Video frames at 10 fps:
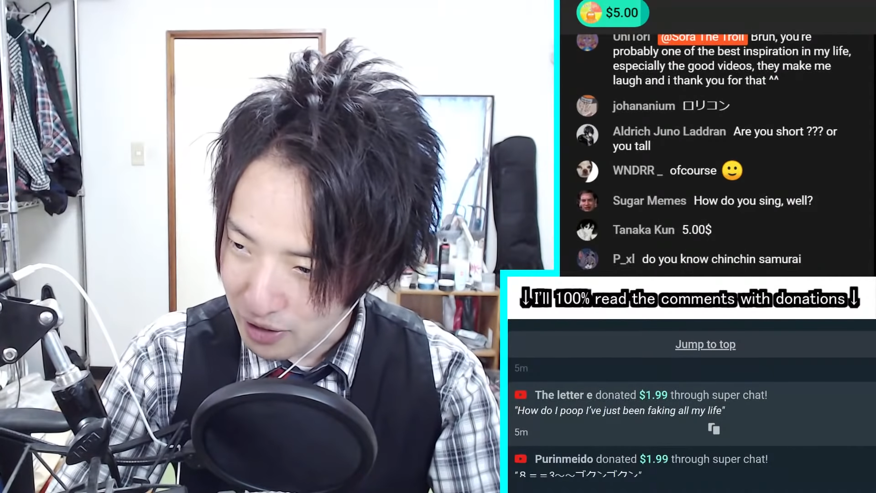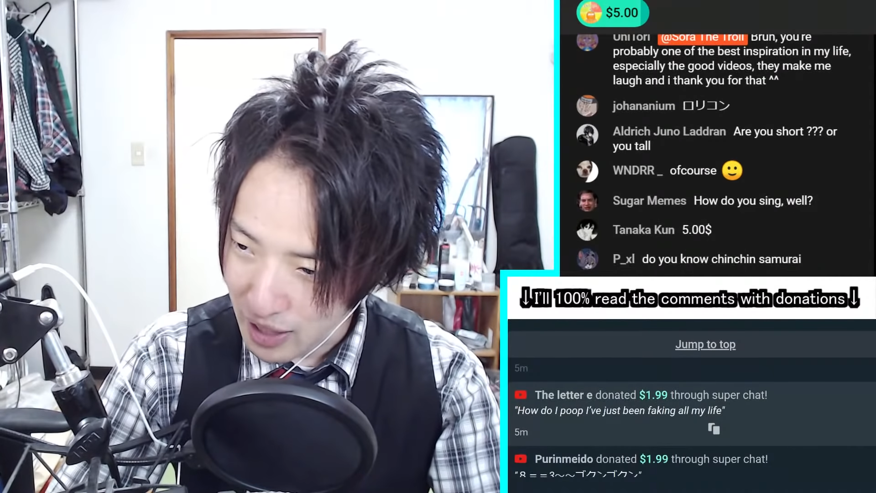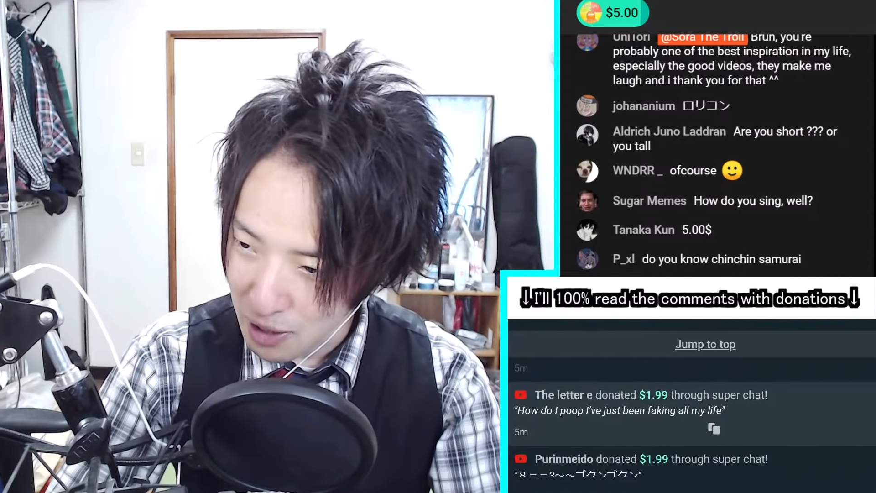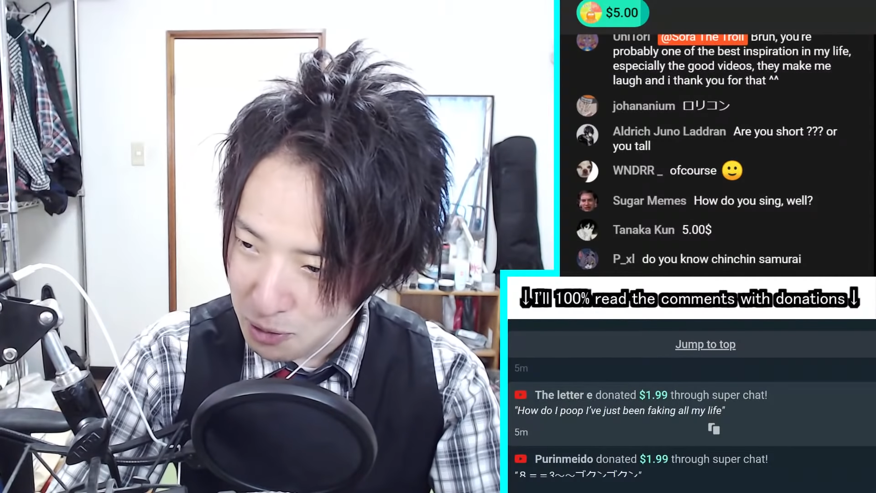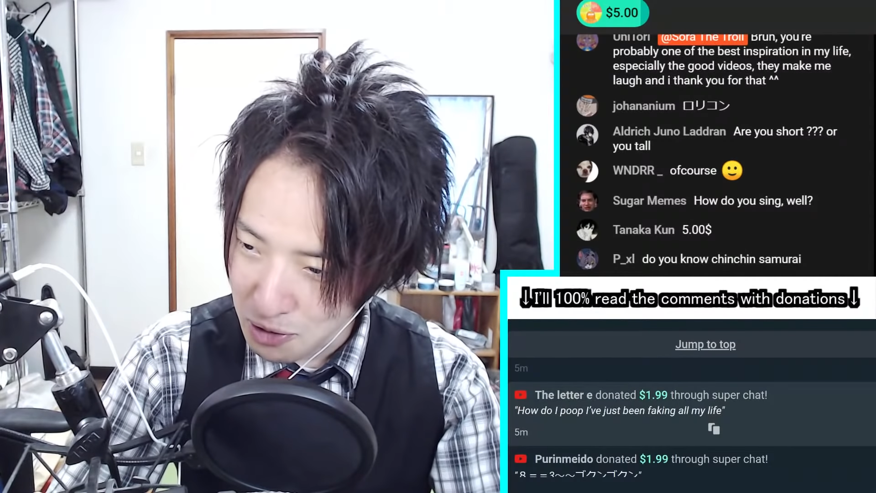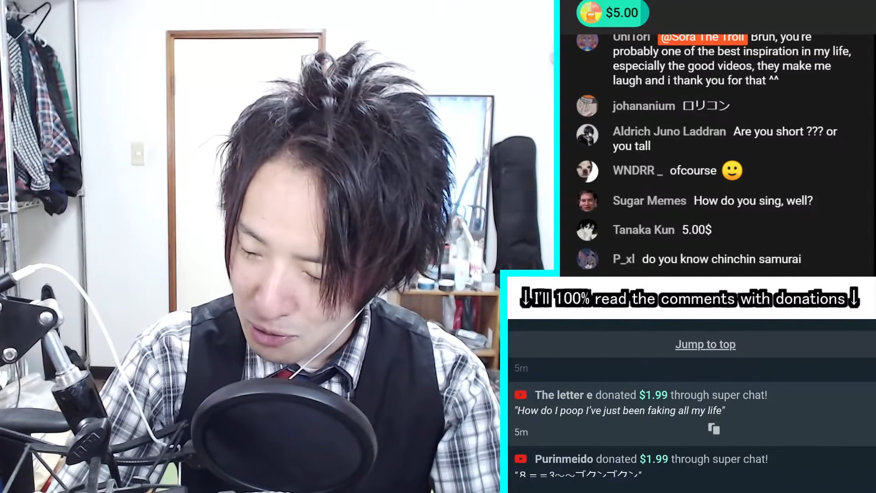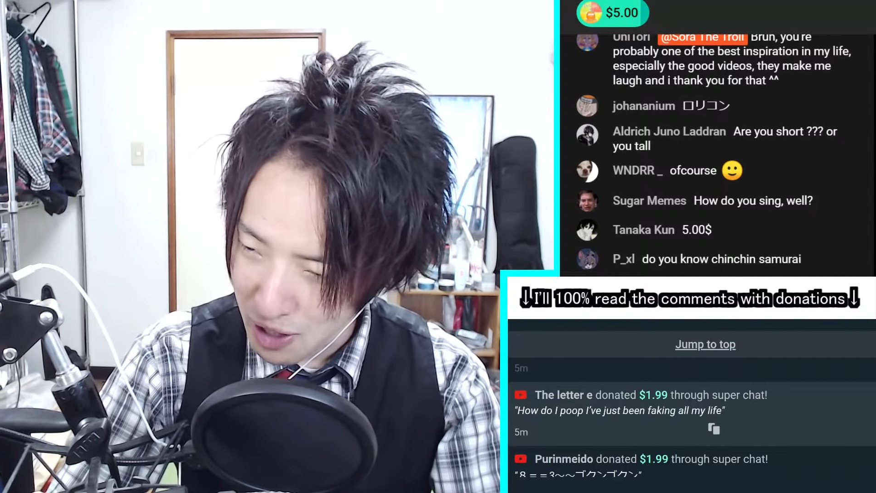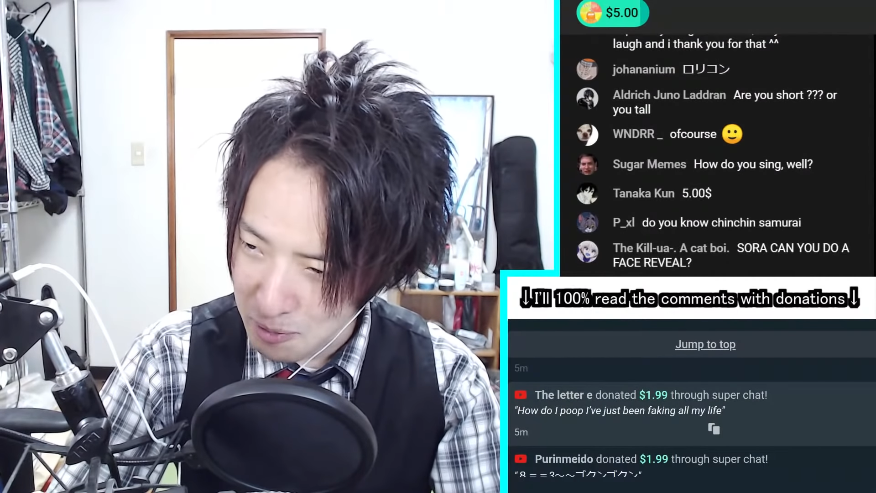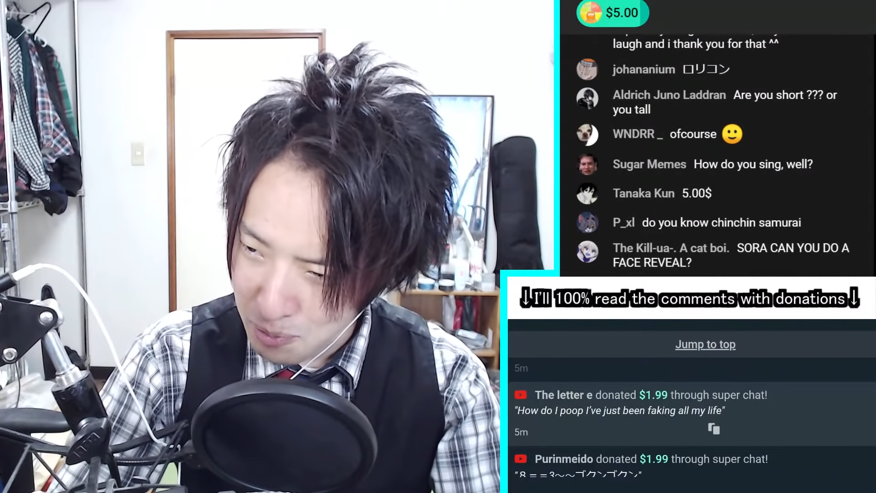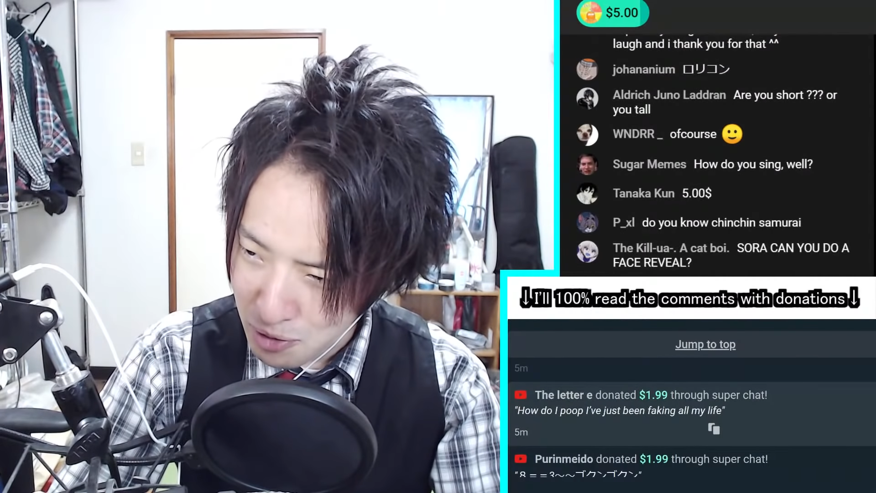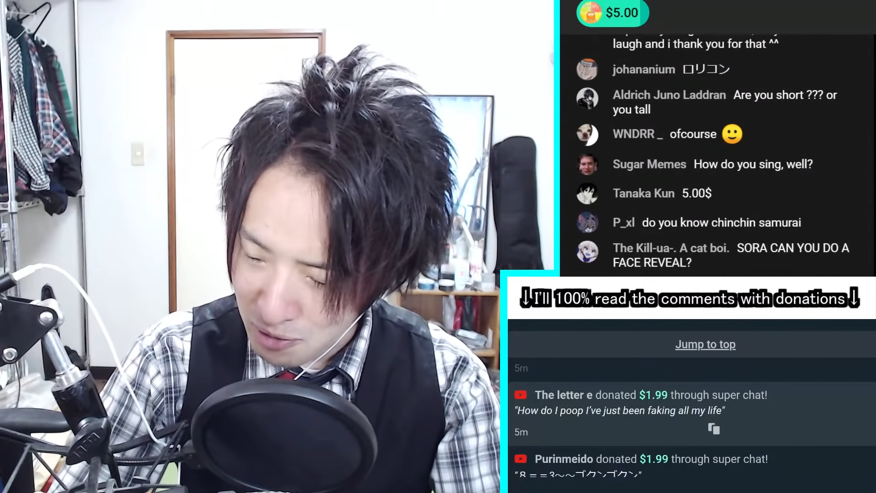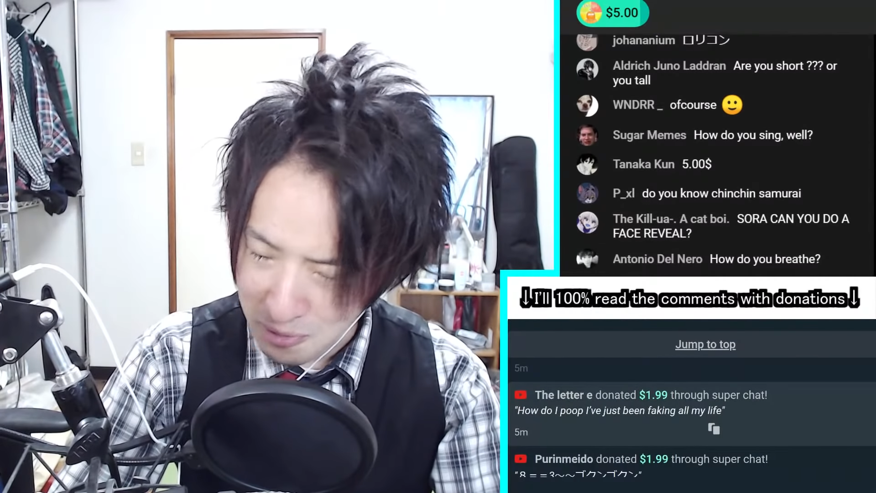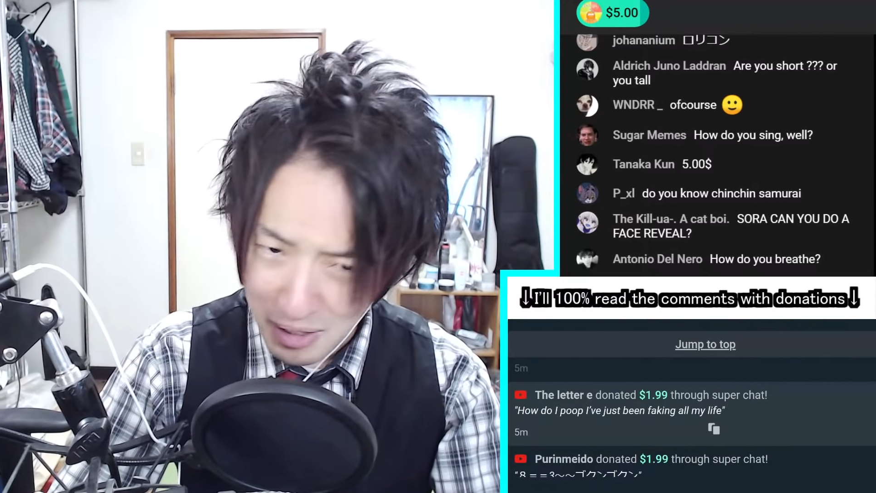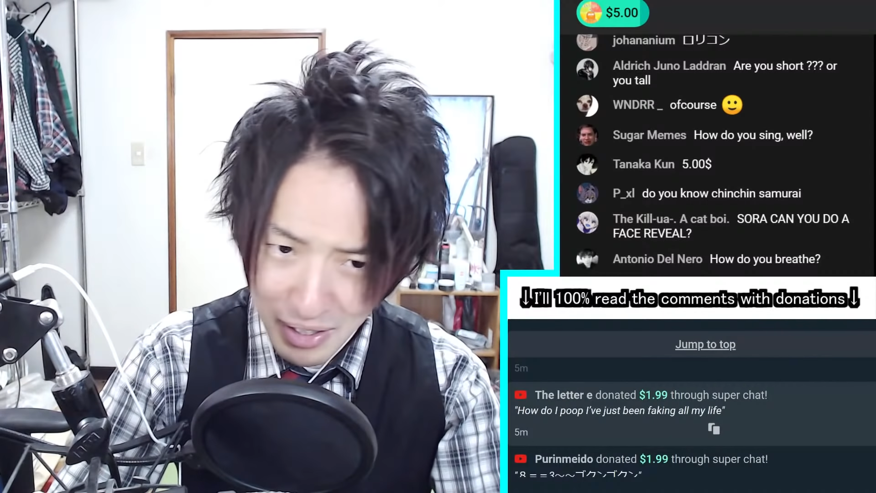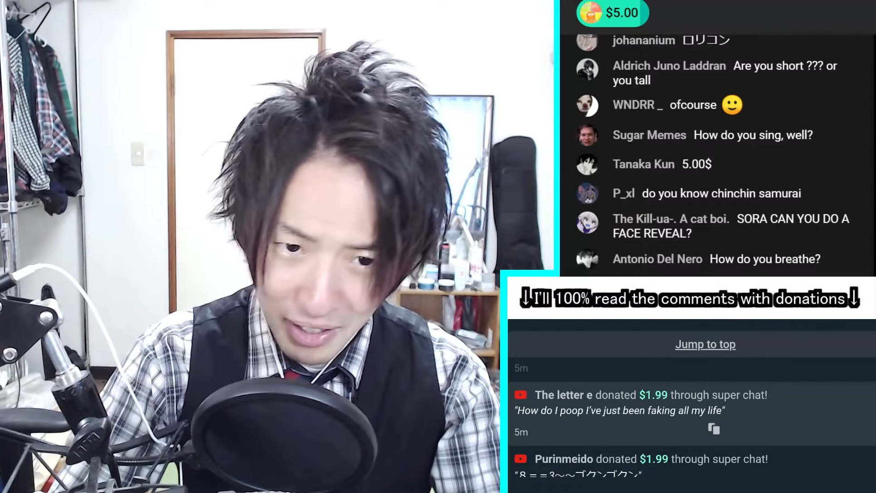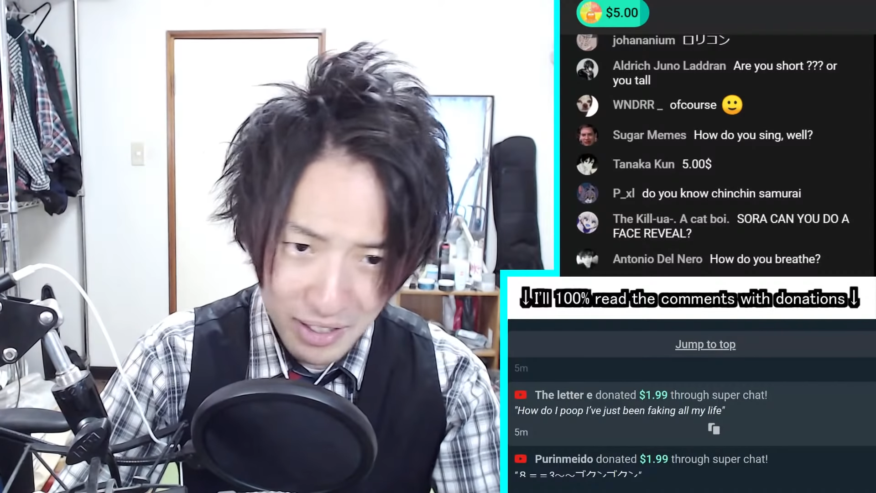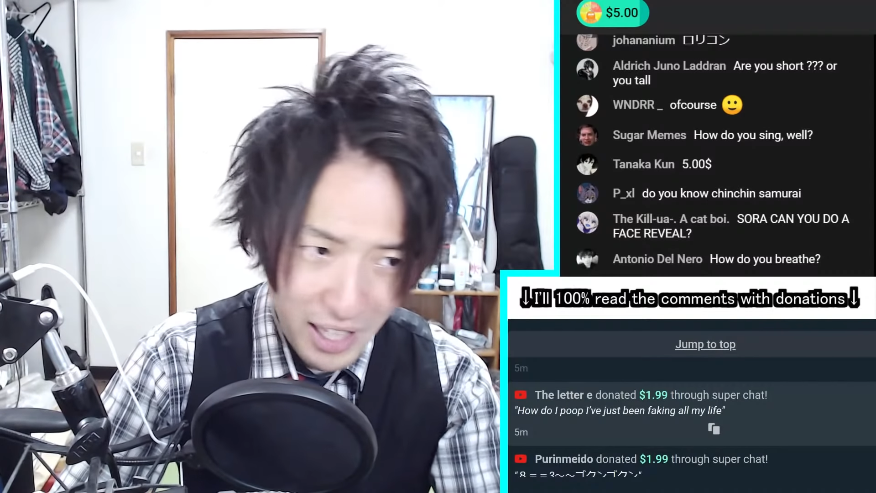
How do I poop? Like,